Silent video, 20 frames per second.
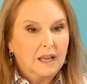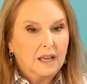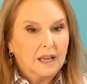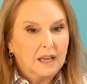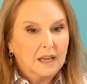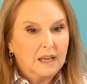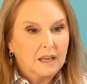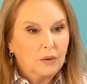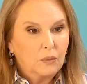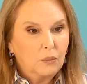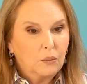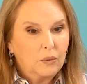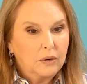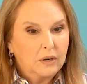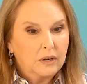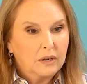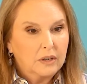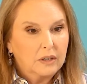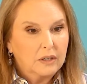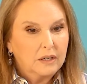And
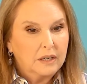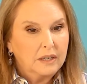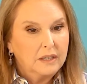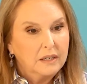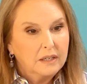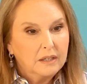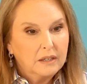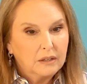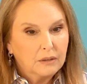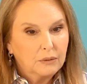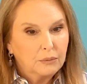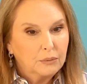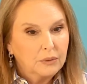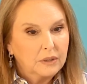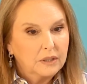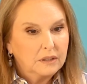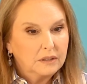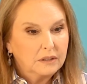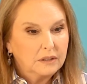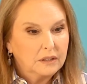we're here
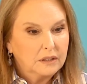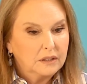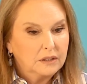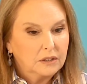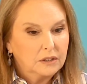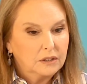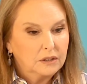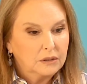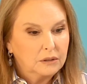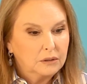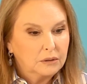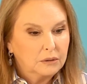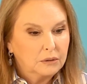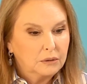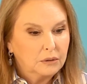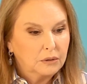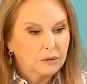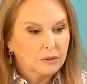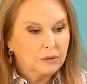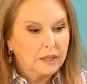really
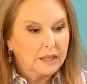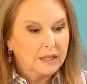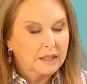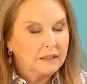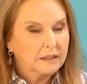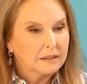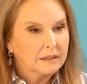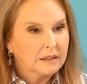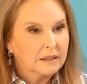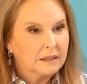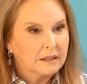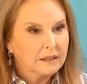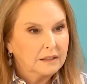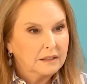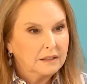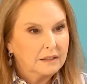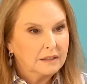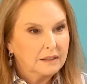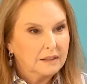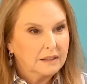to create
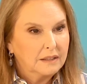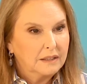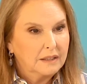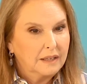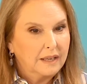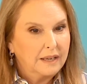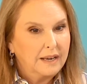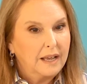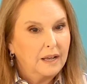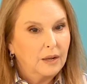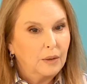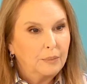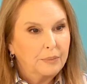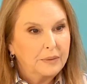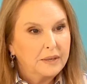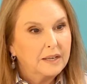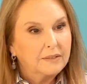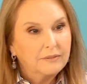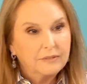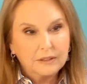and
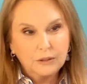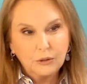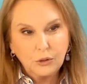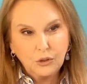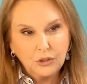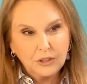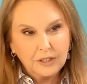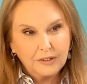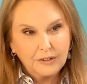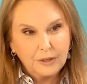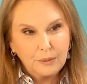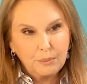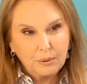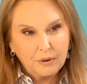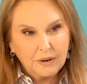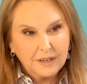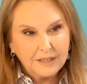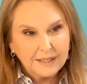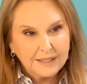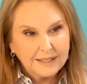help the evolutionary
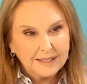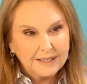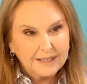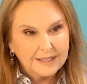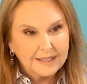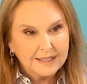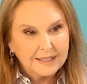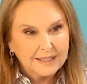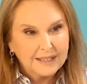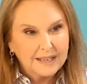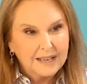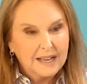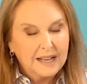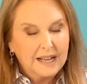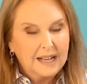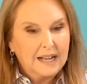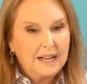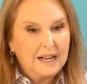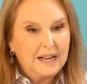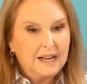process,
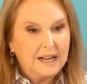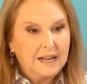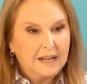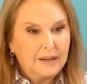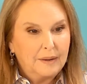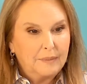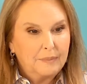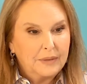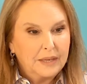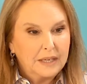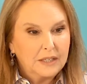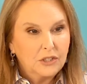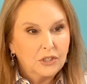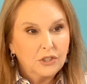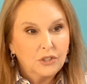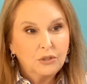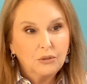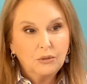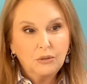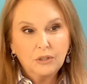and
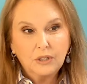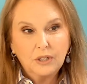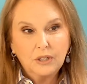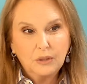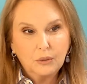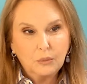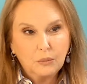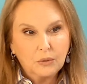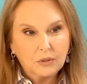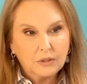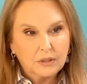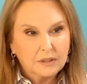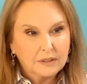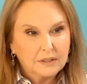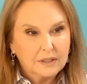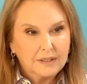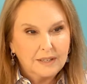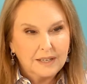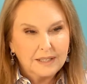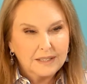to do good in the
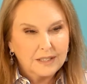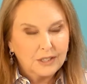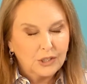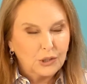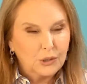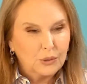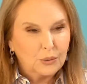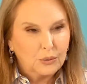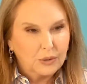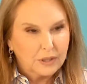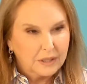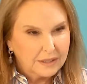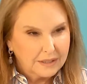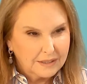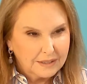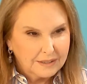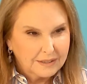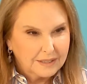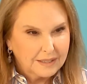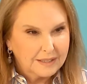world. And that's a
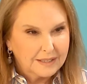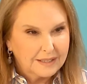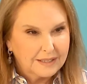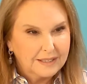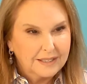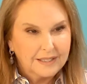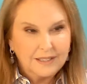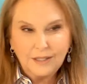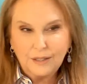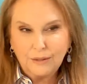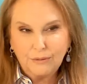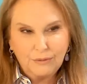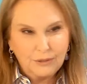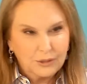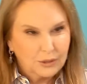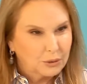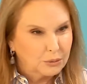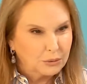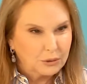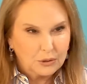choice. That's an
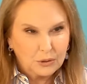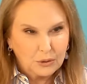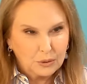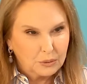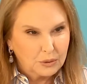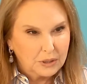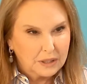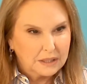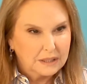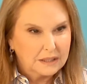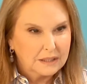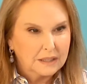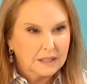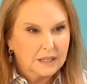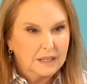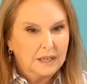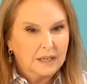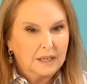individual choice.